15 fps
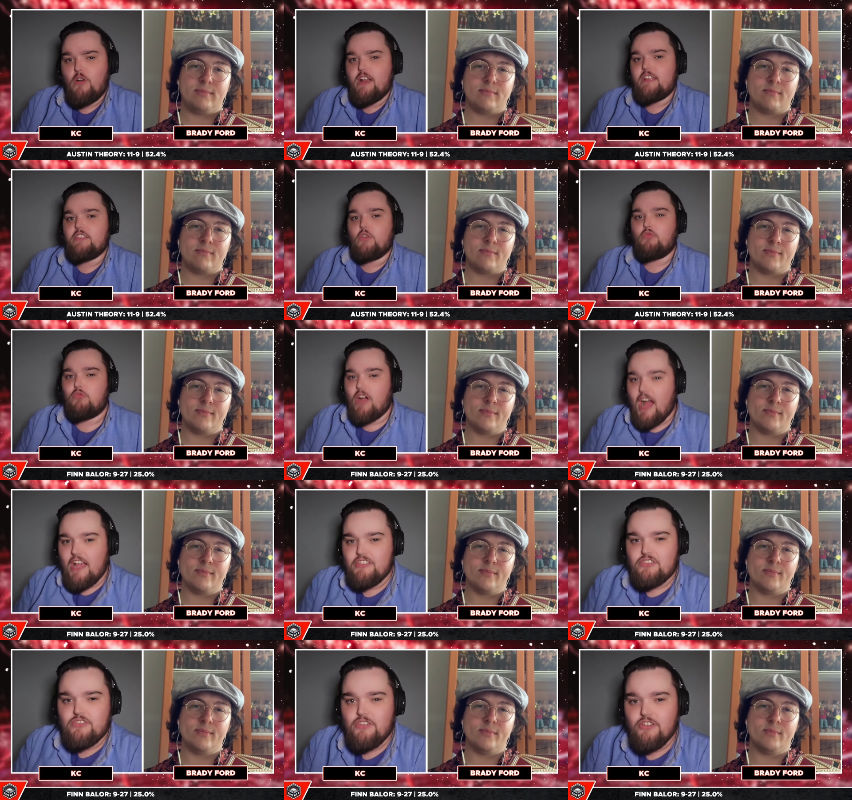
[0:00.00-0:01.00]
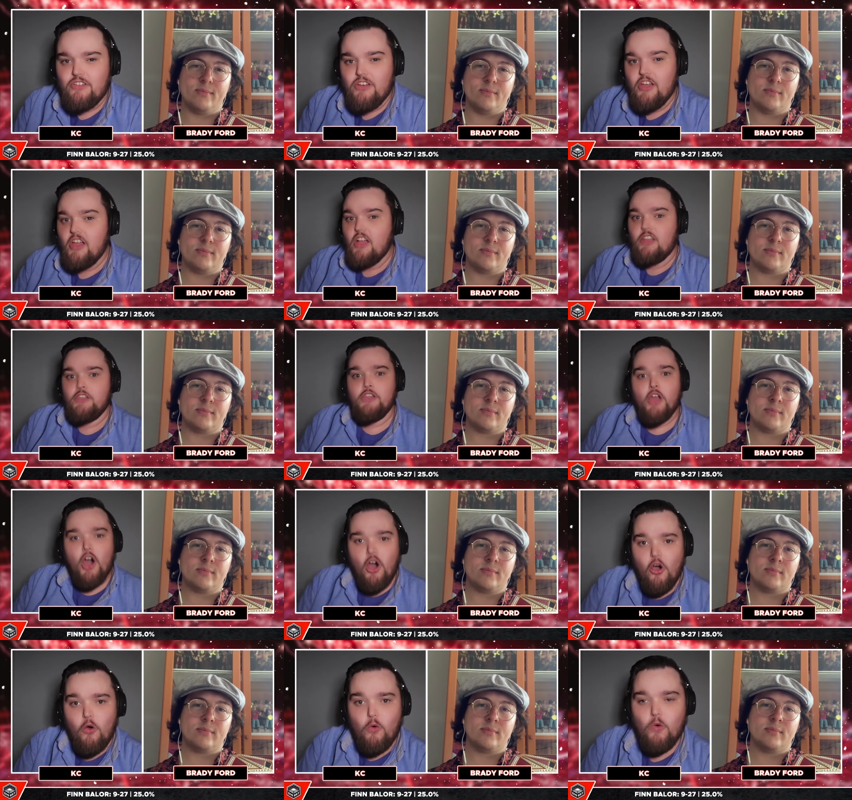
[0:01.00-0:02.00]
Speaker 1: on the roster?
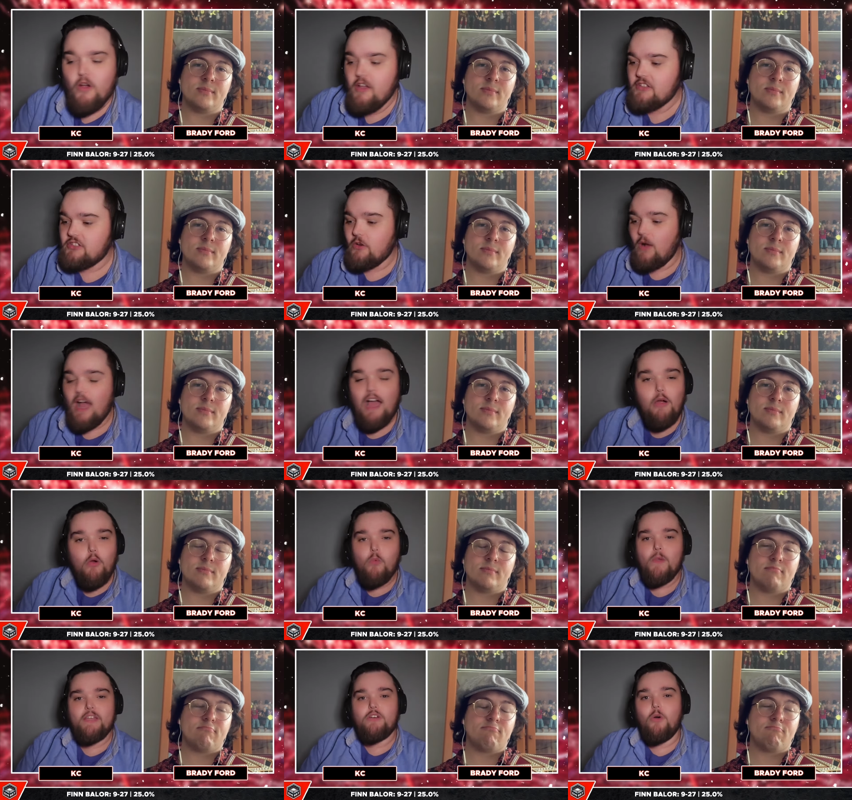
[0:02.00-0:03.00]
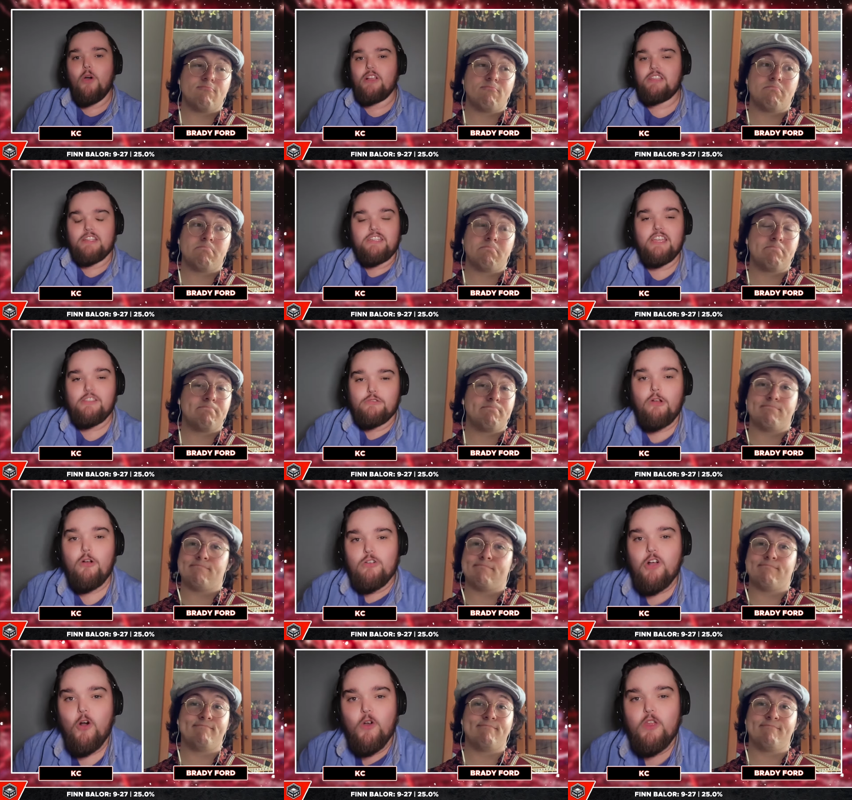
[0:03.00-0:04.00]
No. So how are we going to dethrone
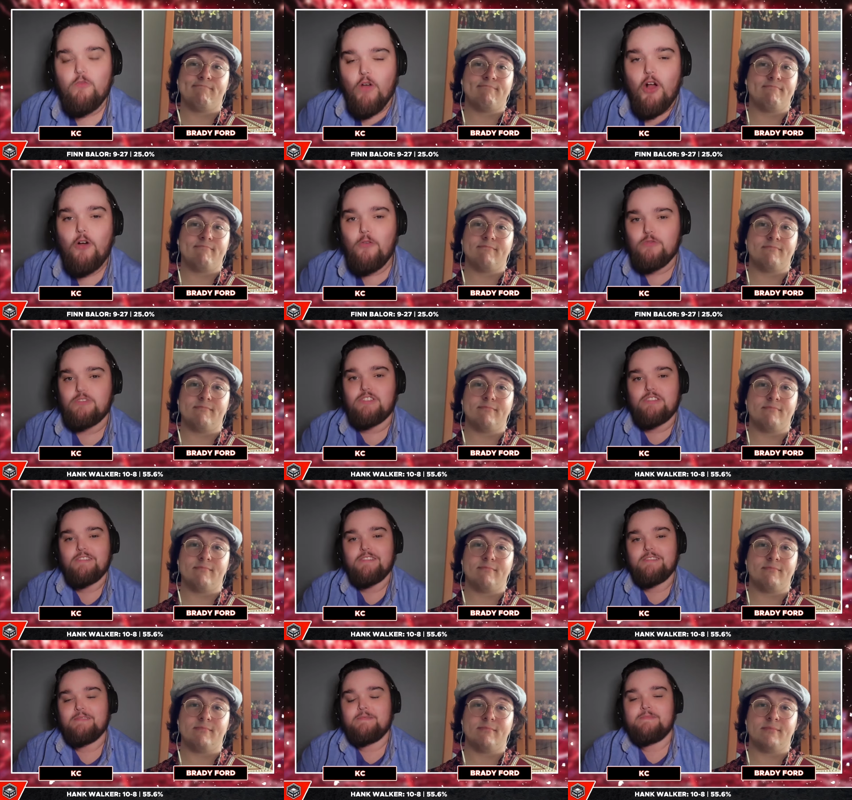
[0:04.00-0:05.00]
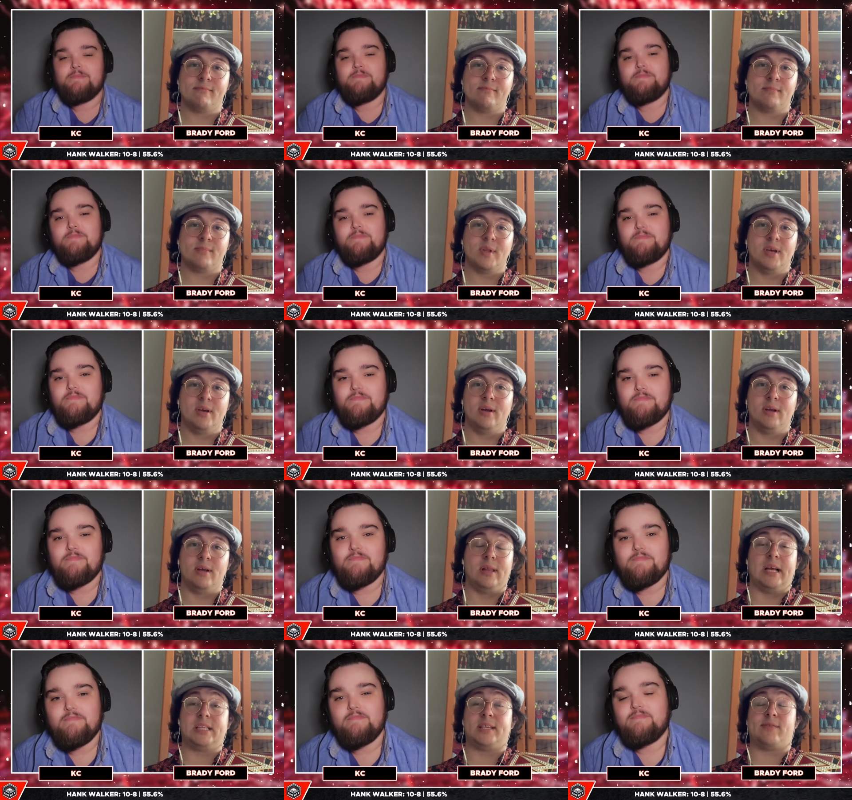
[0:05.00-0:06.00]
Cody Rhodes?
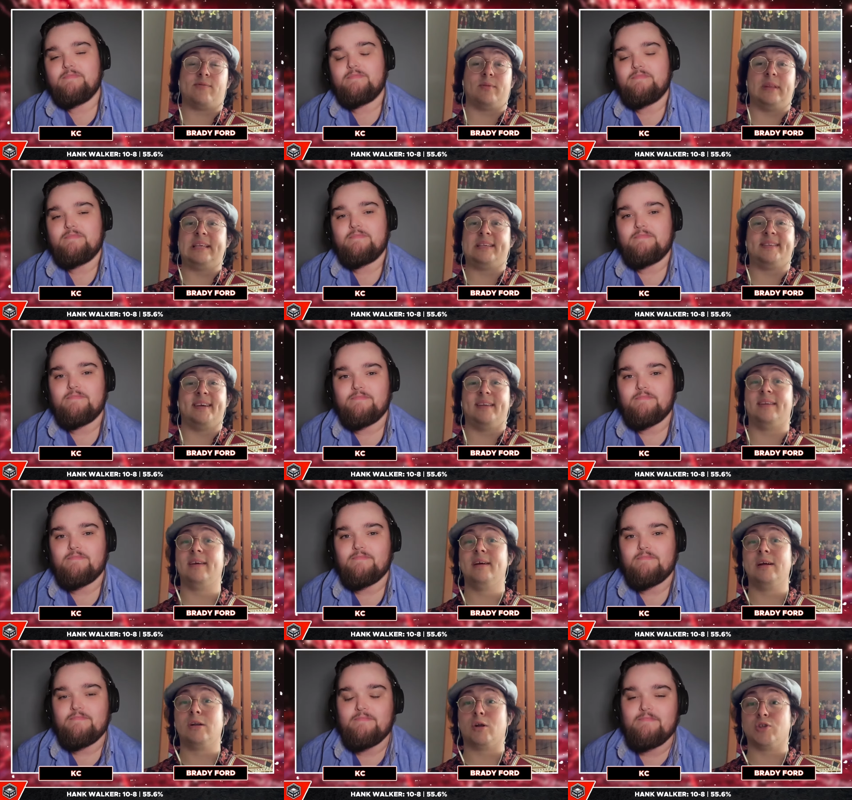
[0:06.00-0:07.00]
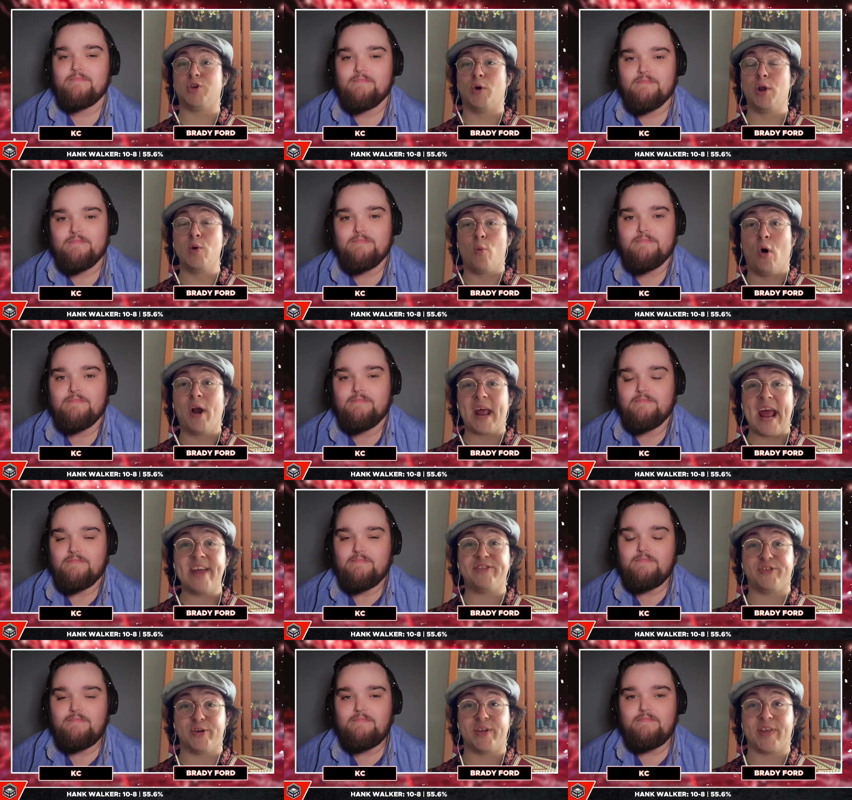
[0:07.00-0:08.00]
Speaker 2: That's, listen, there's only one
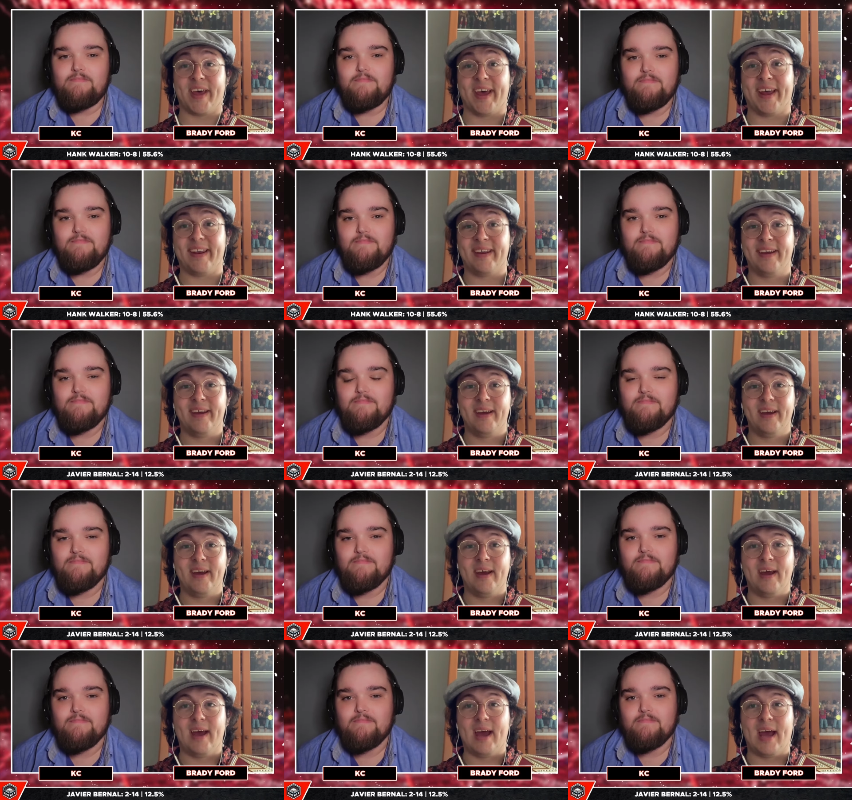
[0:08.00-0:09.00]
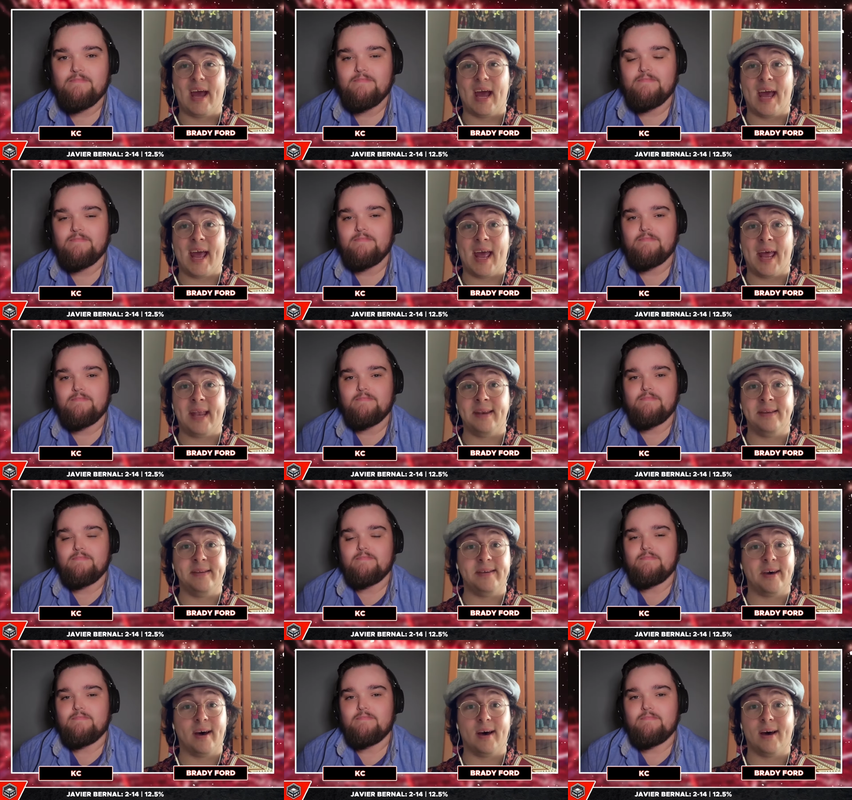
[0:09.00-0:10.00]
answer to that.
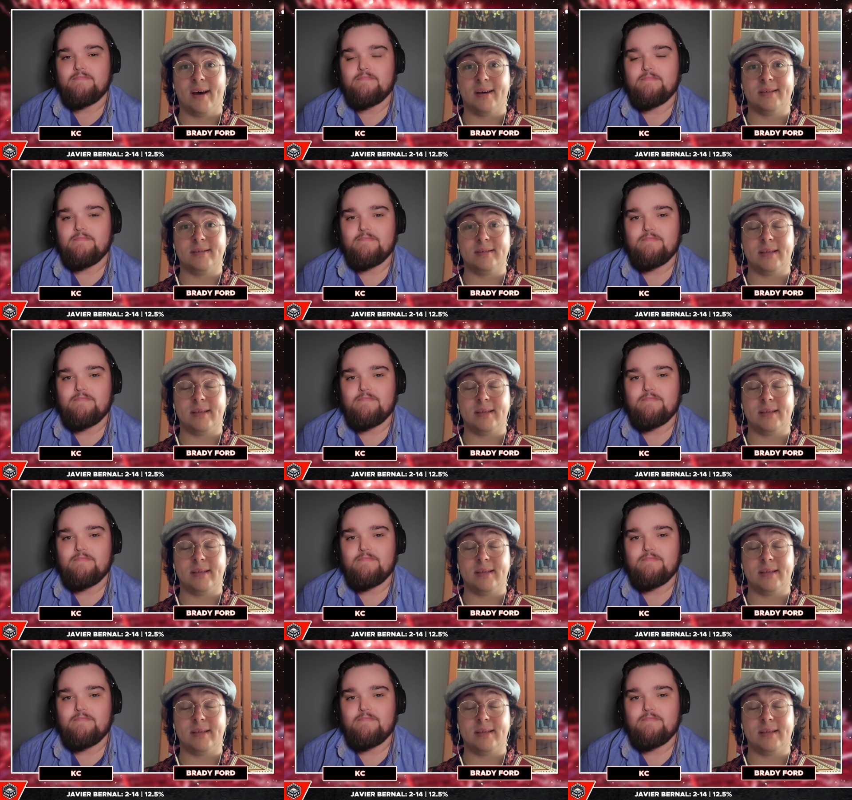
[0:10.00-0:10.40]
And uh,